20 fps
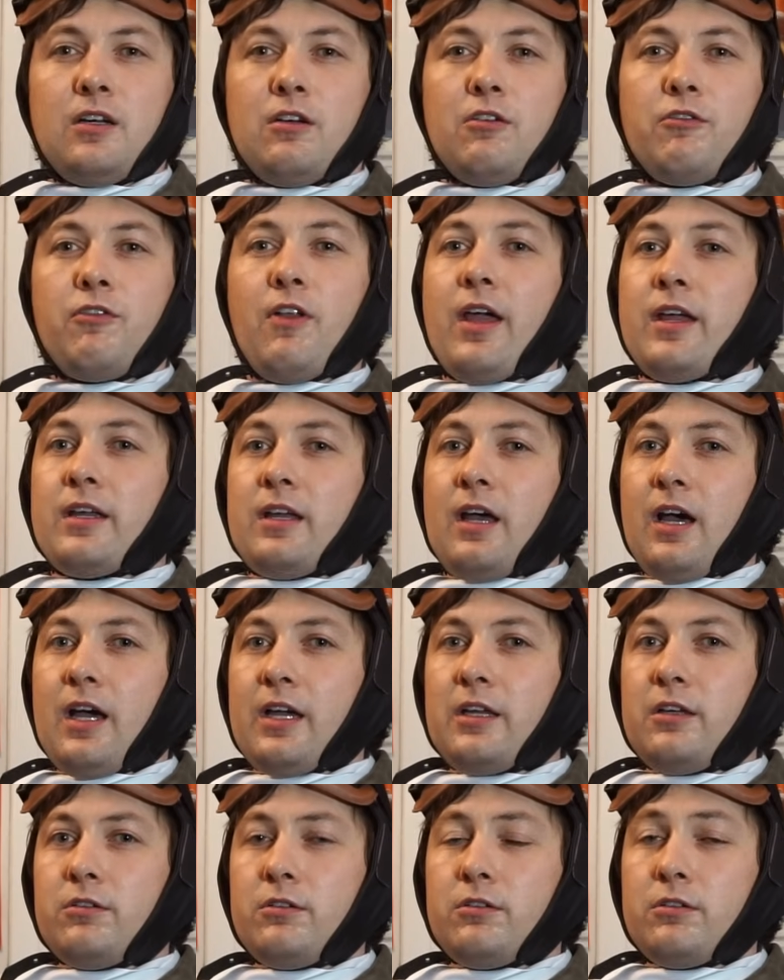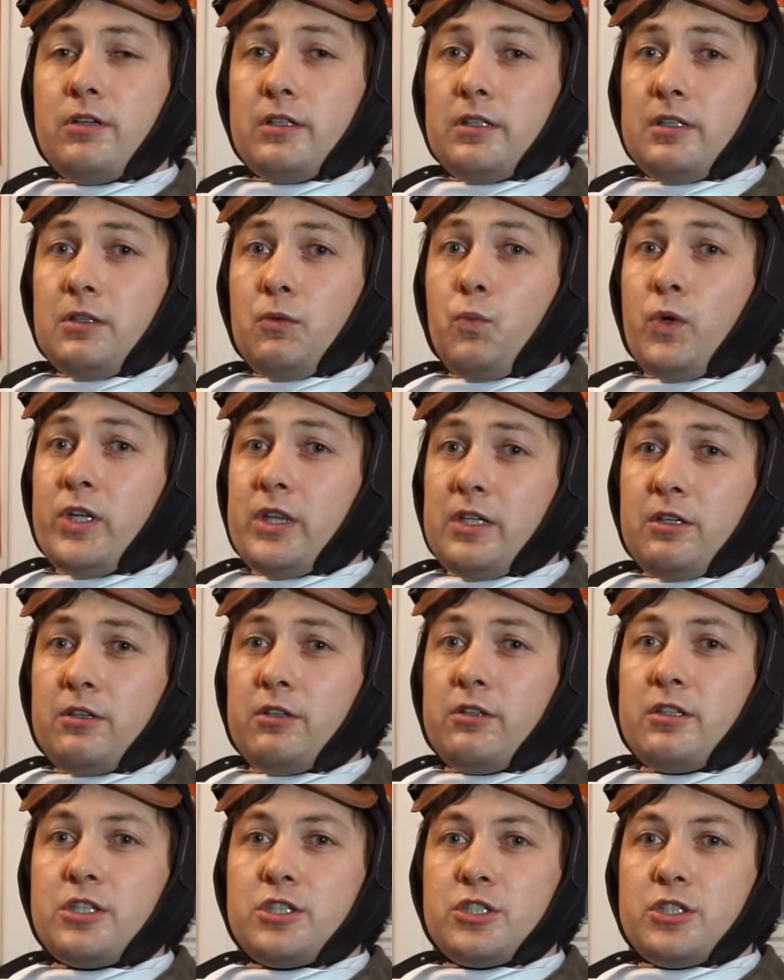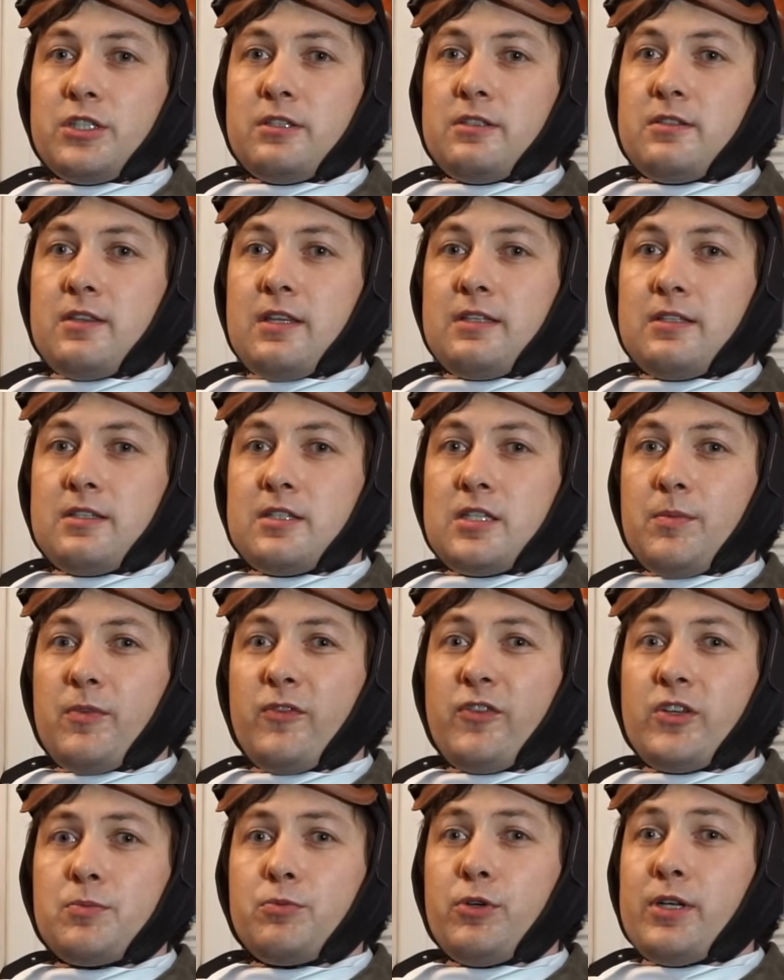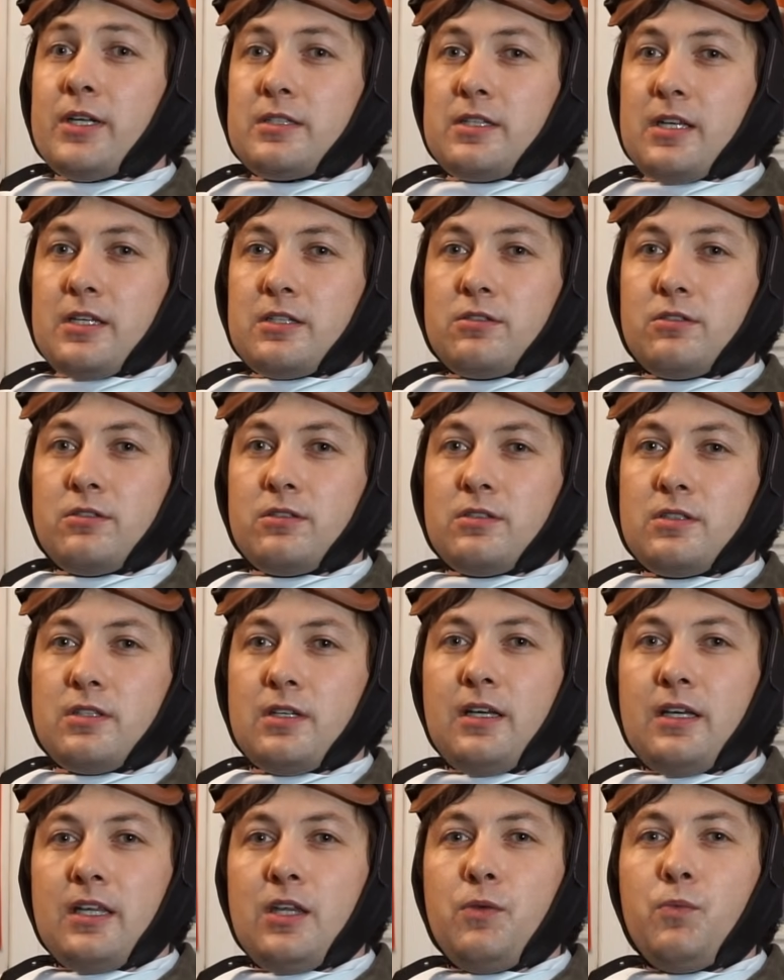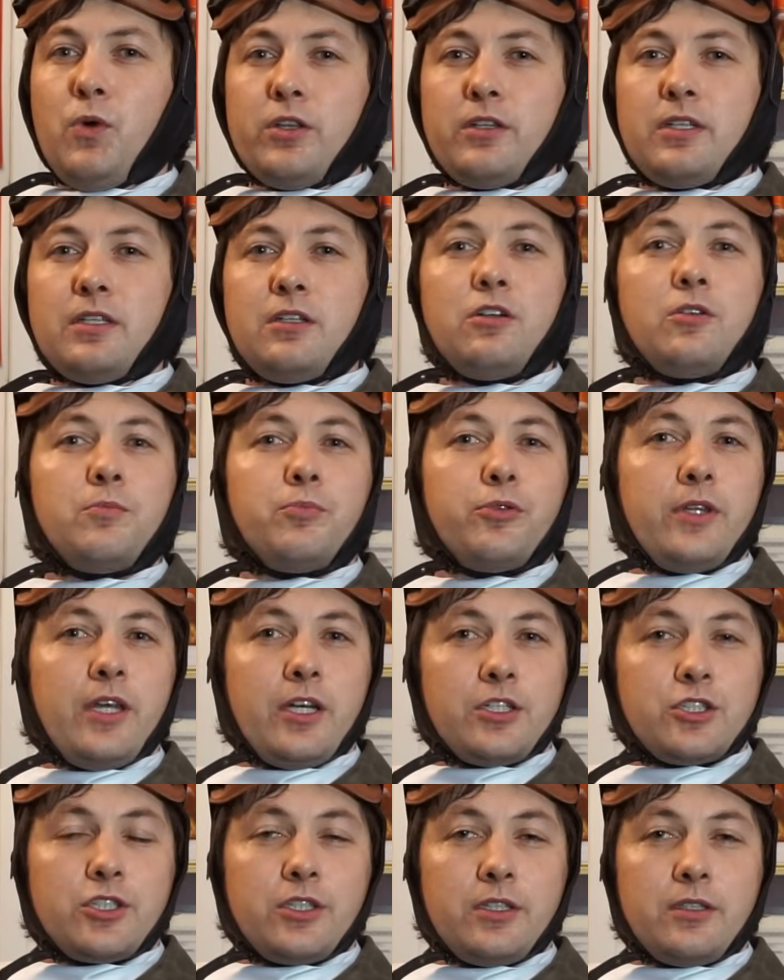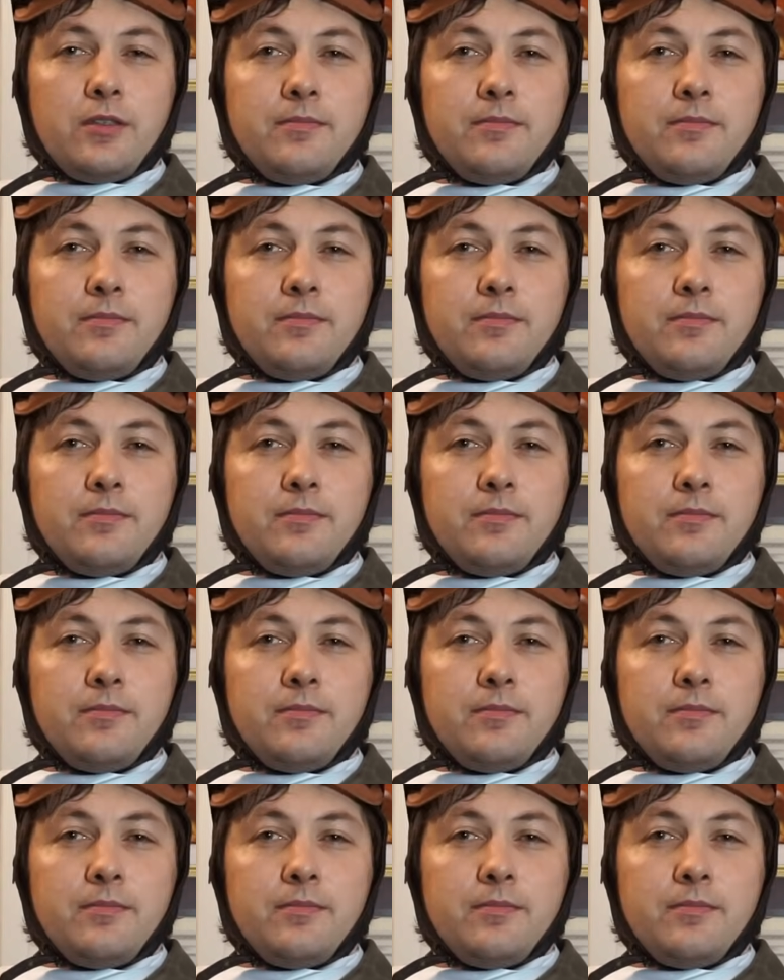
Flying higher and in windier conditions than some of his predecessors, he wanted good protection.